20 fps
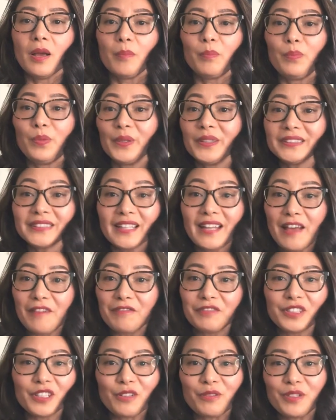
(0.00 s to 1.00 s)
Bring the
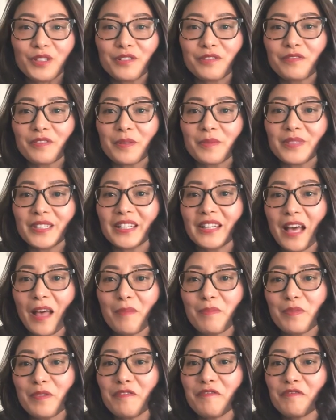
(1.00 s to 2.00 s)
leftovers from the
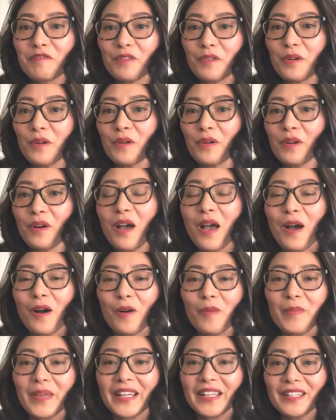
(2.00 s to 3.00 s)
night before
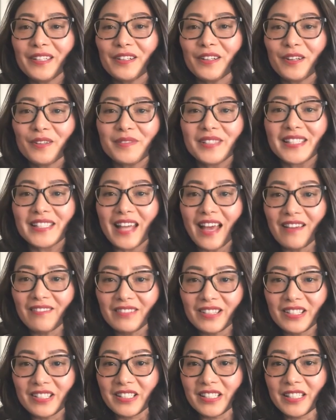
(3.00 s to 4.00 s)
or make your own
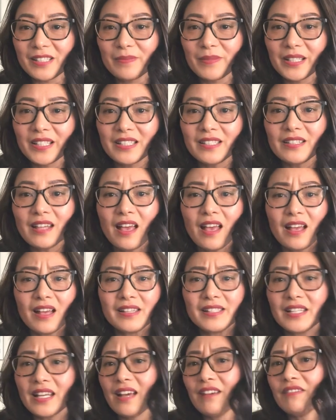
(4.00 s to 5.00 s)
sandwiches because a
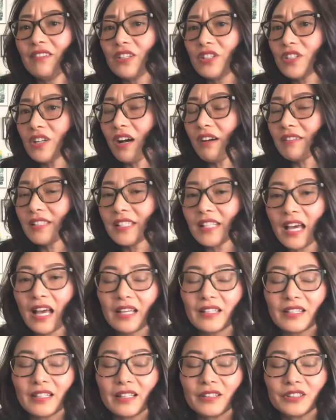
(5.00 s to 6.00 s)
sandwich
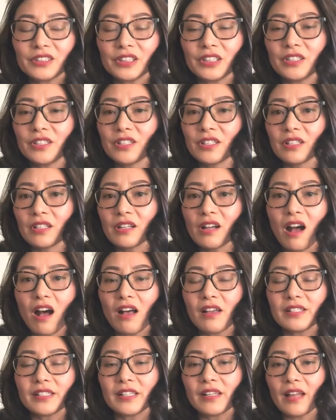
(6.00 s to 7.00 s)
outside could
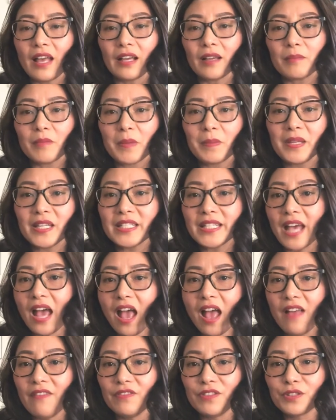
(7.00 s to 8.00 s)
cost like maybe
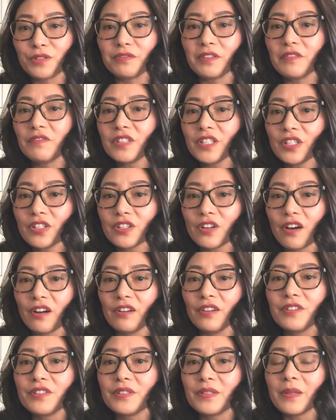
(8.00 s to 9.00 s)
10 to 15
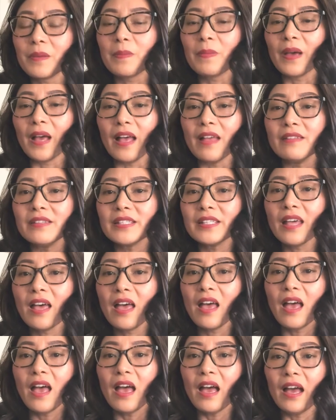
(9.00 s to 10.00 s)
dollars depends
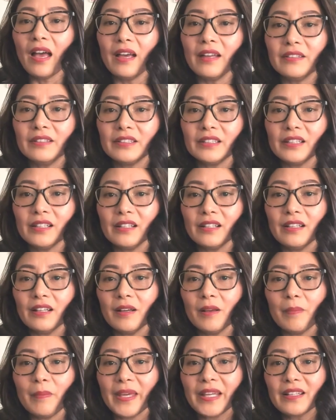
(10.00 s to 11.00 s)
and
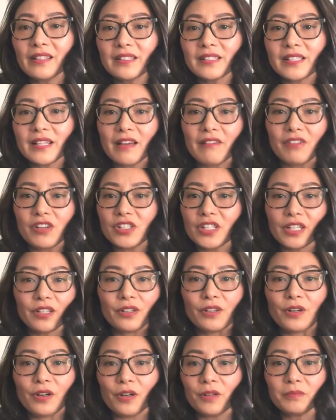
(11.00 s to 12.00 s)
uh, make a sandwich at
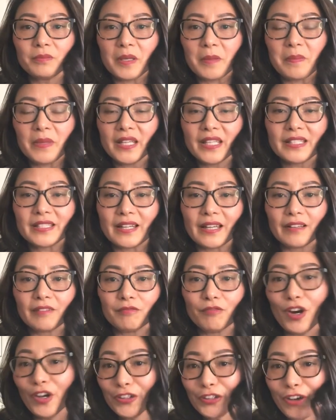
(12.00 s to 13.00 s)
home maybe it's like
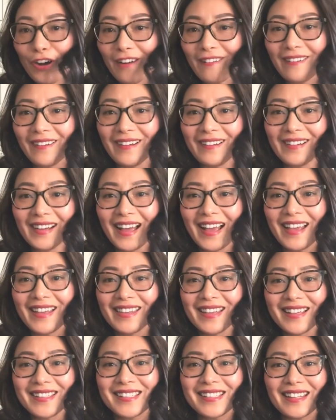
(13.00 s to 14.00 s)
one dollar right
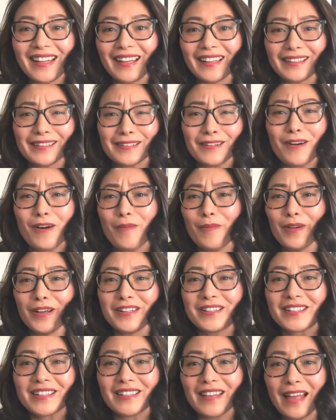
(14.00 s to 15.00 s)
that's like how
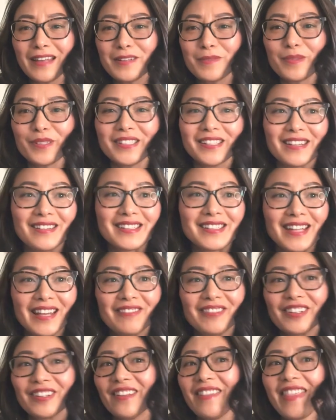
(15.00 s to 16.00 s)
much 90%
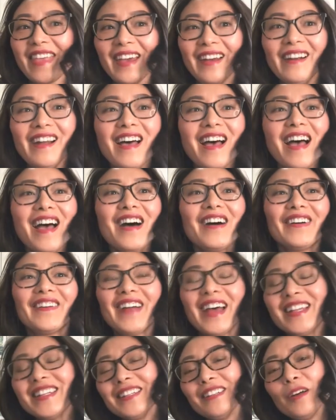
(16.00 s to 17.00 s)
saving on there all
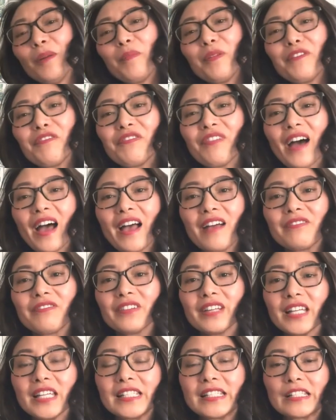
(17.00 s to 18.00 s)
right number five
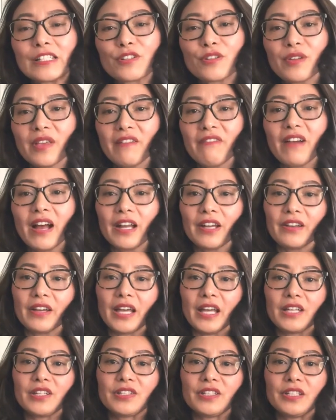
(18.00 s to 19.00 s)
is to
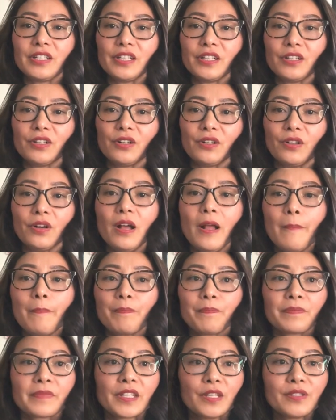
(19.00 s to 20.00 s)
evaluate your
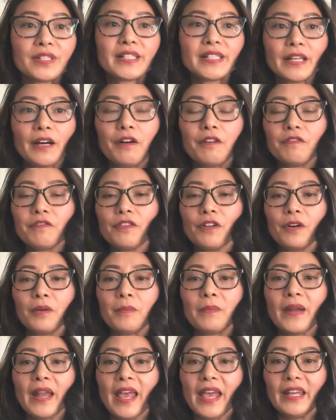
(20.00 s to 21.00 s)
your cell phone
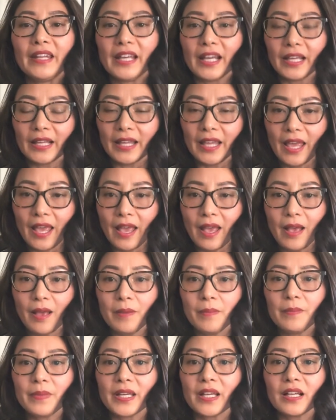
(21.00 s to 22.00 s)
plan
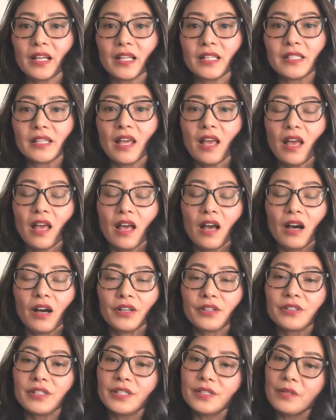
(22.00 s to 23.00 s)
again because are
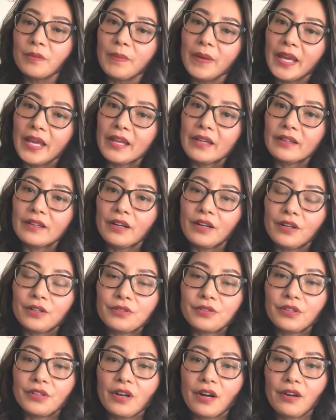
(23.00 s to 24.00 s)
you still paying
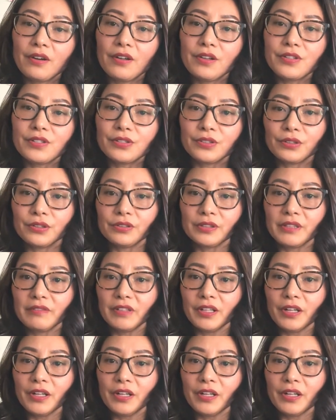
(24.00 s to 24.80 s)
$100 or even